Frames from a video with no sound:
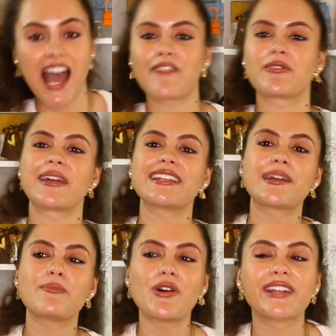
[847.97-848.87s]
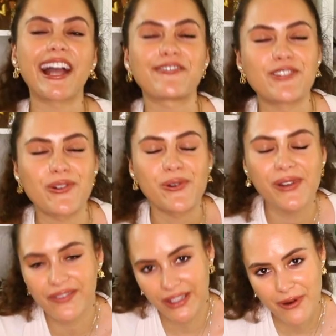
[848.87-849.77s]
Have an amazing morning, afternoon, or
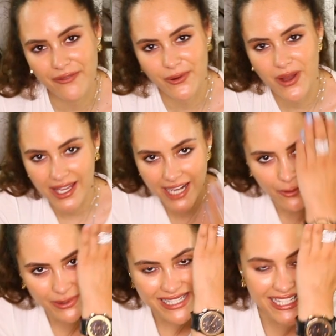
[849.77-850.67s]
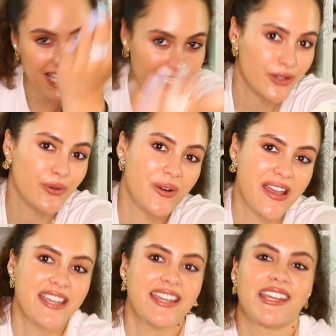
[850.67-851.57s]
evening, wherever you are. And I will see you
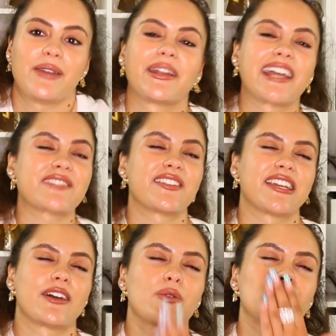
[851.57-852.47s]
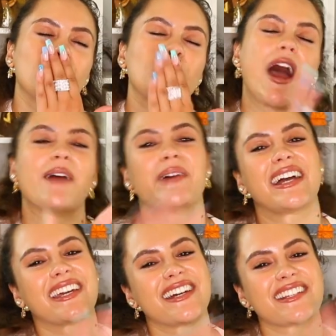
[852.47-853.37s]
in my next video. Mwah!
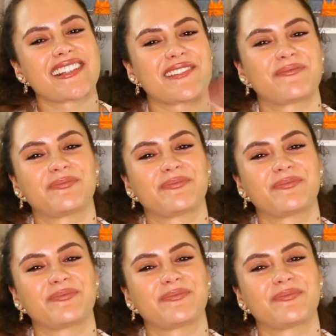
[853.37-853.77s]
Bye, guys.